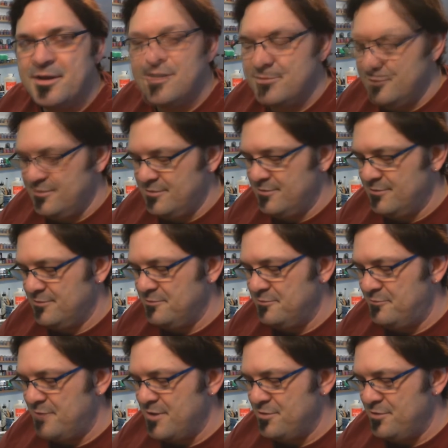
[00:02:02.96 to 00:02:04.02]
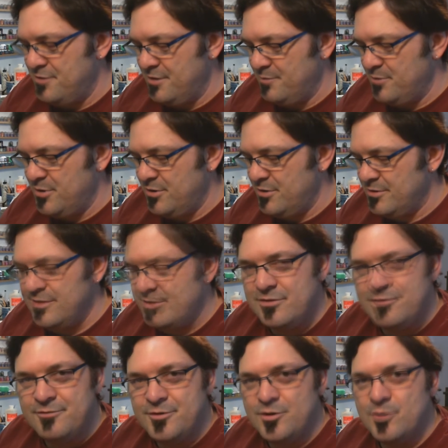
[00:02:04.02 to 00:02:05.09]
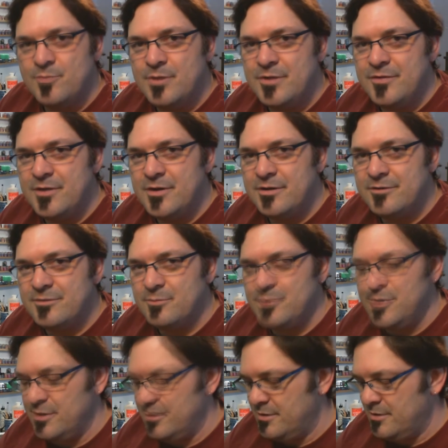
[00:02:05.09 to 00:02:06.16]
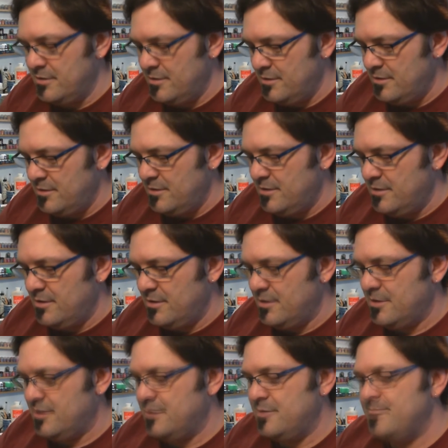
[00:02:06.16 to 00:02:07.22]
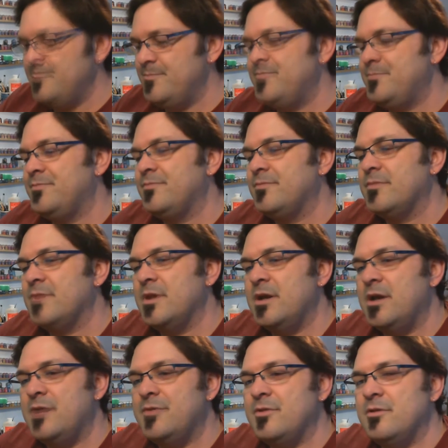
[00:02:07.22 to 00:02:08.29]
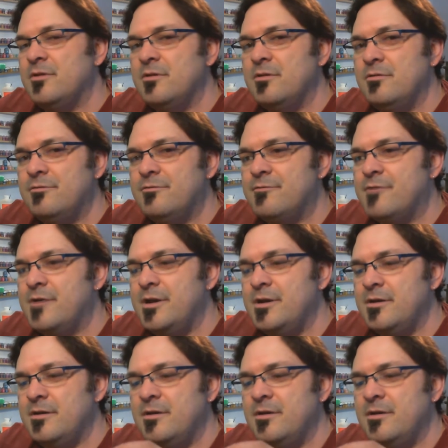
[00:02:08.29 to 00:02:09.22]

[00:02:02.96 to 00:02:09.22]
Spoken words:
It's as if that thing appeared in the film and then disappeared. I got the little front